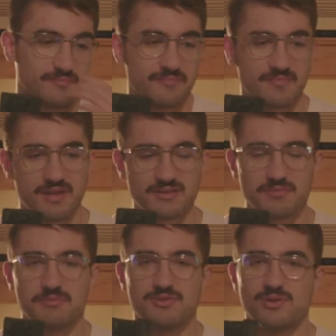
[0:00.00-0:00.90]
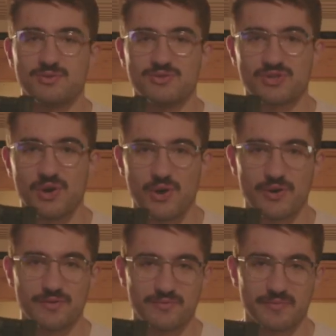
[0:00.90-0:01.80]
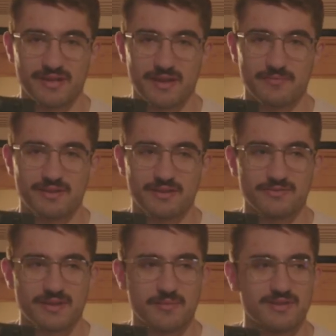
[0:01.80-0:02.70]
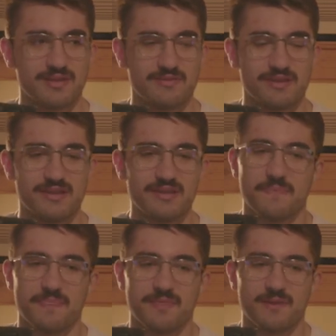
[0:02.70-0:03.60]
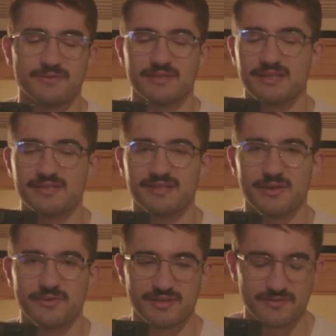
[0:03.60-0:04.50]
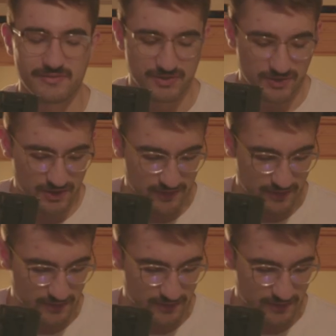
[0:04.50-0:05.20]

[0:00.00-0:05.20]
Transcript: You guys remember the show Scarred from like, I think it was MTV. It was like that skater TV show, and it was